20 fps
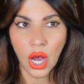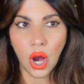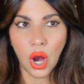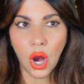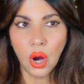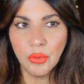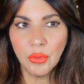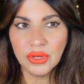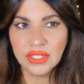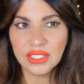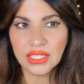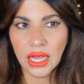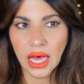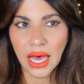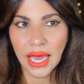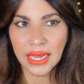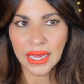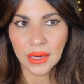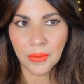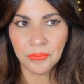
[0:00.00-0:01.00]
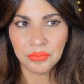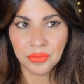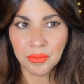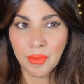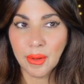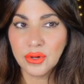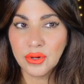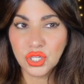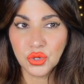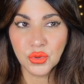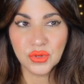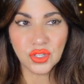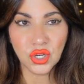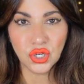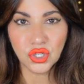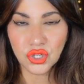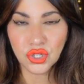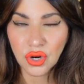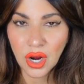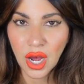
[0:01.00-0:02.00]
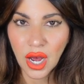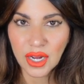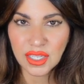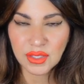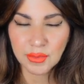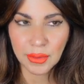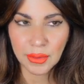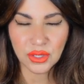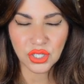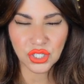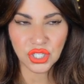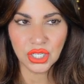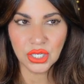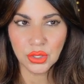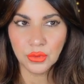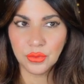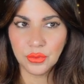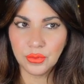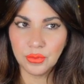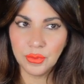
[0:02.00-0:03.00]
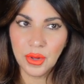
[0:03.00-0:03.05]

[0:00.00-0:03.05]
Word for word: almost like maybe she was on drugs, maybe she